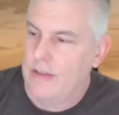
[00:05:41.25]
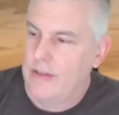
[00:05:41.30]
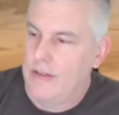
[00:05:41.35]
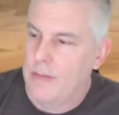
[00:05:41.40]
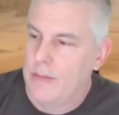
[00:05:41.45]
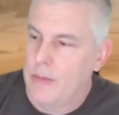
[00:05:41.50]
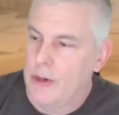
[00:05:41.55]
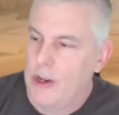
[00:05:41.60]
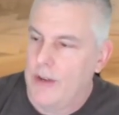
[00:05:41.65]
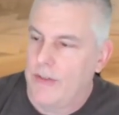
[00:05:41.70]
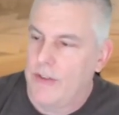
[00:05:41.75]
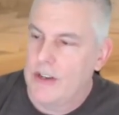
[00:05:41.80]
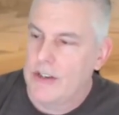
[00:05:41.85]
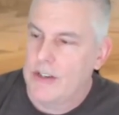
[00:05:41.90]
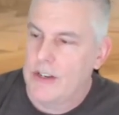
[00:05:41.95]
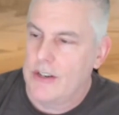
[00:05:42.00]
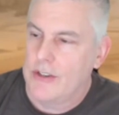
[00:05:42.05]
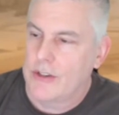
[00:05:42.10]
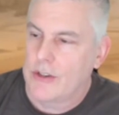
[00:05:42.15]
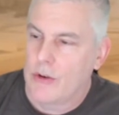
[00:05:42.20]
Modifius
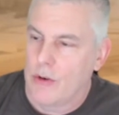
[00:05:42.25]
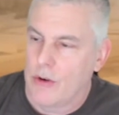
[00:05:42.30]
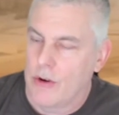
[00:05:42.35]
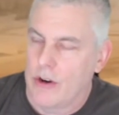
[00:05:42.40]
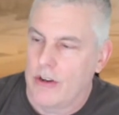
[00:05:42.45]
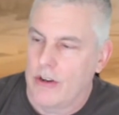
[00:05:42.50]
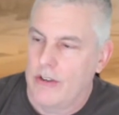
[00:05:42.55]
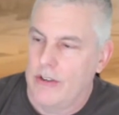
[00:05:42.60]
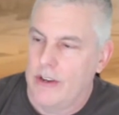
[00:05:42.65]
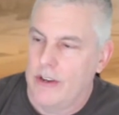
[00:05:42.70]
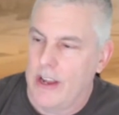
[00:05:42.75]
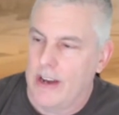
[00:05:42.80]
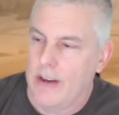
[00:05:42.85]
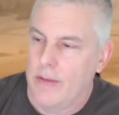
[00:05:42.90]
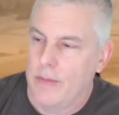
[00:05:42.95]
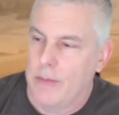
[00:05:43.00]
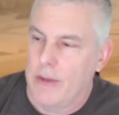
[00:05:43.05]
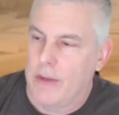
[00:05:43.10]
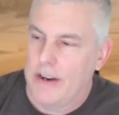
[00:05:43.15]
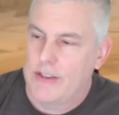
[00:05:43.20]
Discord
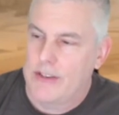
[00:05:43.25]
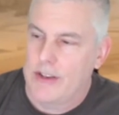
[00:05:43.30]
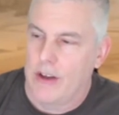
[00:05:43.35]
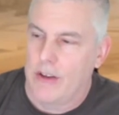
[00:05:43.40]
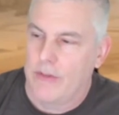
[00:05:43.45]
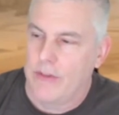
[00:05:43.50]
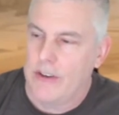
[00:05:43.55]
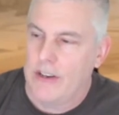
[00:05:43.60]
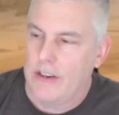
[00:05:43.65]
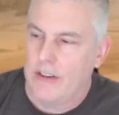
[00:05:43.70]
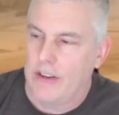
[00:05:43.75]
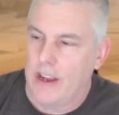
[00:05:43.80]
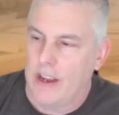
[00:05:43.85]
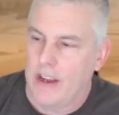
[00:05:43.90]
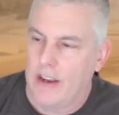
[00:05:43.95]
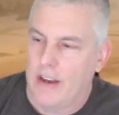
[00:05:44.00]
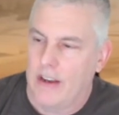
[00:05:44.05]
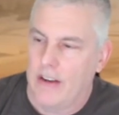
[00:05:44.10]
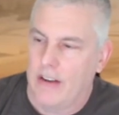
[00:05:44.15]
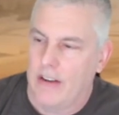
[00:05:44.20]
that myself and
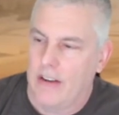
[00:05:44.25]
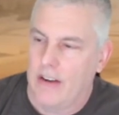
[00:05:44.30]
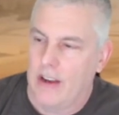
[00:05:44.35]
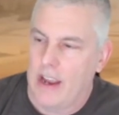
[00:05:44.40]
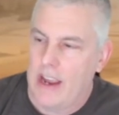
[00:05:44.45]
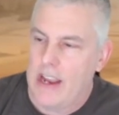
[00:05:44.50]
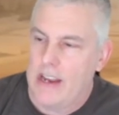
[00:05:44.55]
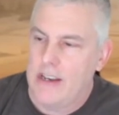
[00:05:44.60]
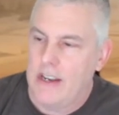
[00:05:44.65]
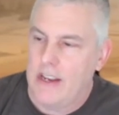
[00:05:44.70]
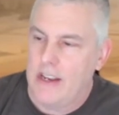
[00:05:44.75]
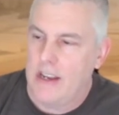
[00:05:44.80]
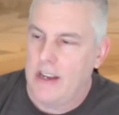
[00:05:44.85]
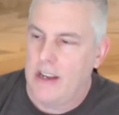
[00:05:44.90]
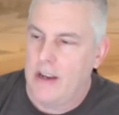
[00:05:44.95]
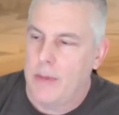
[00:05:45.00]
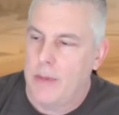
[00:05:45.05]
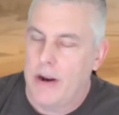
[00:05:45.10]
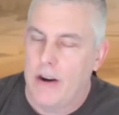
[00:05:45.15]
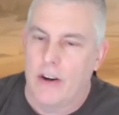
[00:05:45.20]

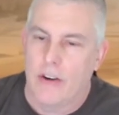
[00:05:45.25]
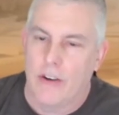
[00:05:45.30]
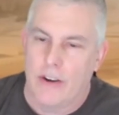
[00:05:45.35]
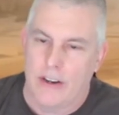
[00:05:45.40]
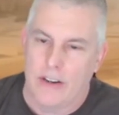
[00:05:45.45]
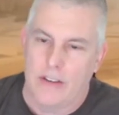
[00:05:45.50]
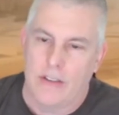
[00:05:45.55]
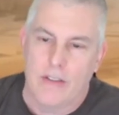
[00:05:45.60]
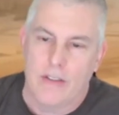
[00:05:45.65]
Andy Peregrine,